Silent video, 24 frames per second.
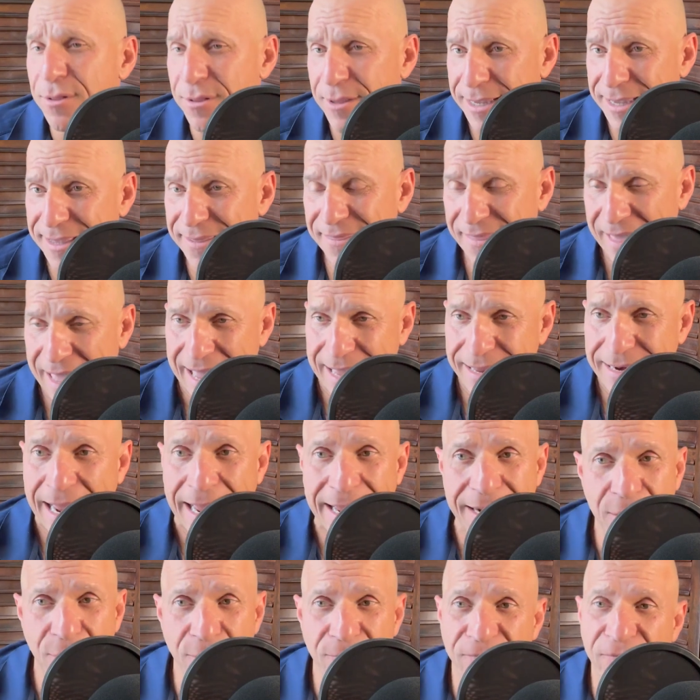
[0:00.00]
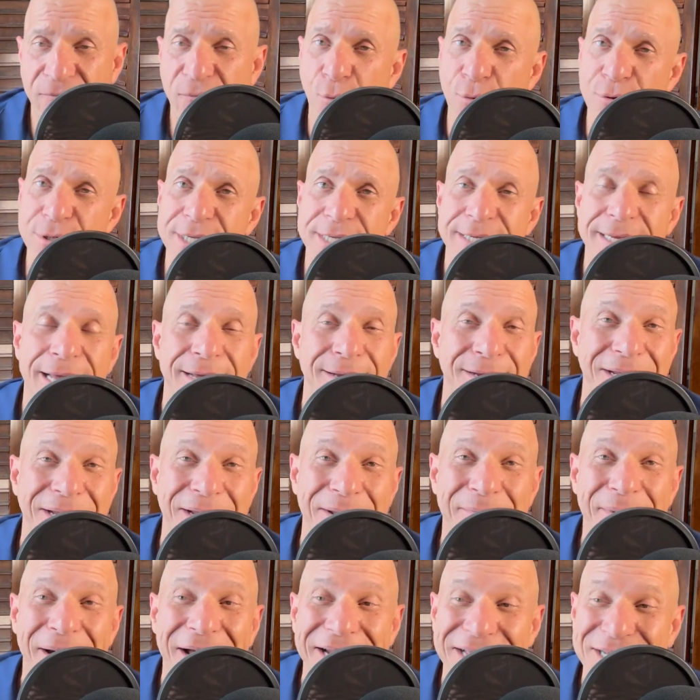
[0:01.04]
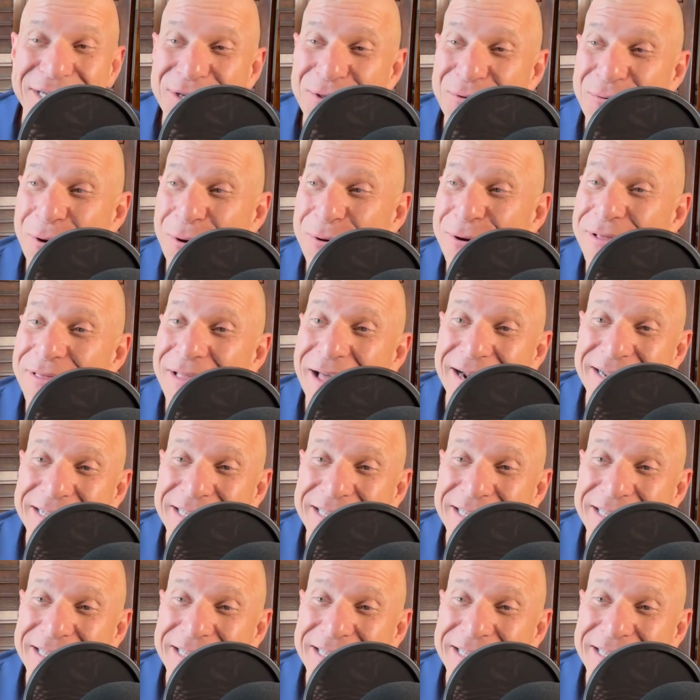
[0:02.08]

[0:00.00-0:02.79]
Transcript: in that. I don't force it down anybody's throat. A lot of